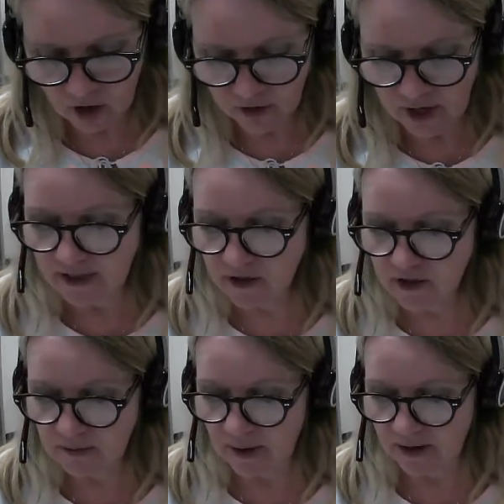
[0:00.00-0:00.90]
Arthur
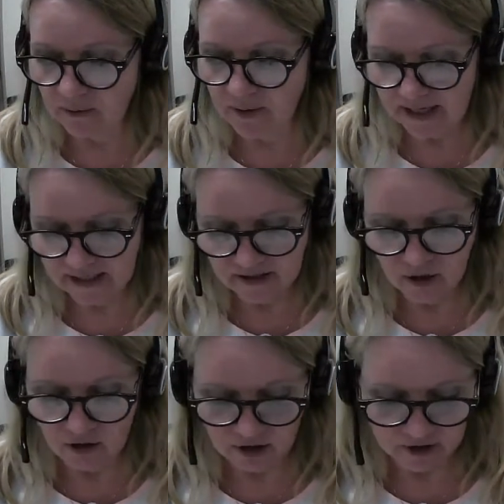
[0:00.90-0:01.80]
Andersen, by the way,
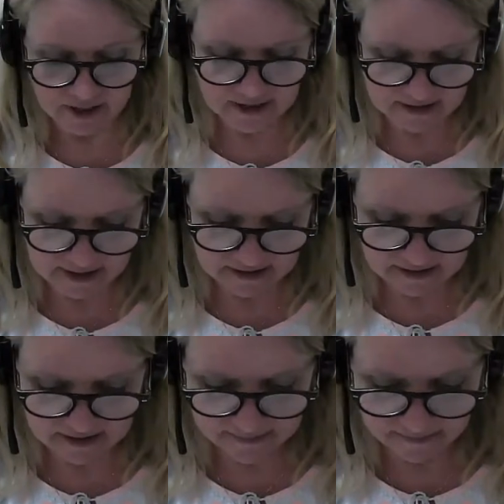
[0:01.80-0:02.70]
no longer
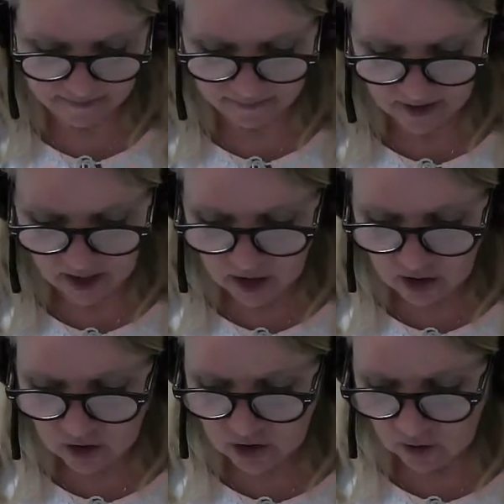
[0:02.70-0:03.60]
exists.
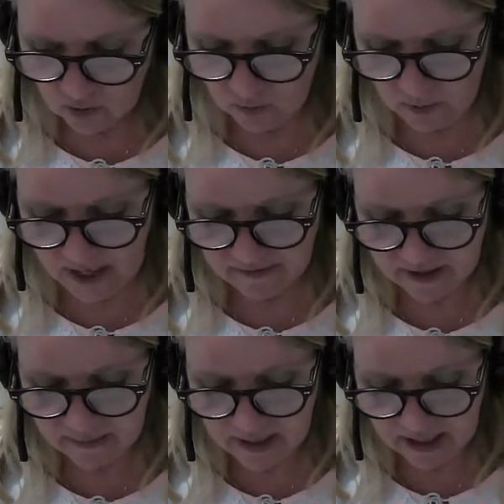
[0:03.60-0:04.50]
So we have a
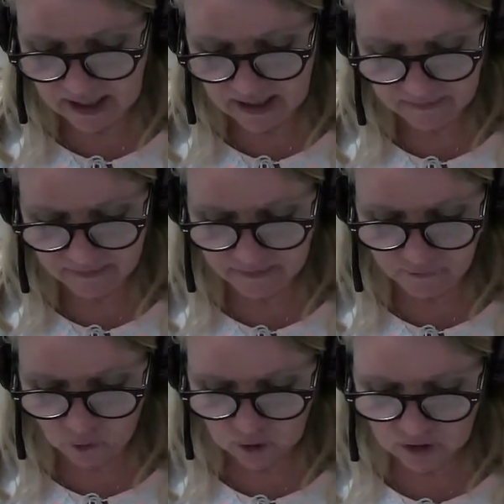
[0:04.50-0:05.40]
committee
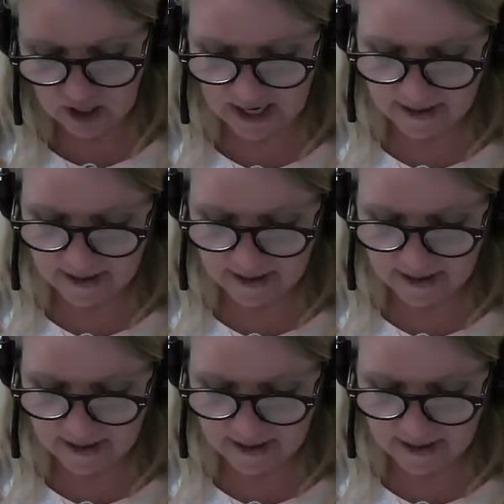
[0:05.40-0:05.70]
for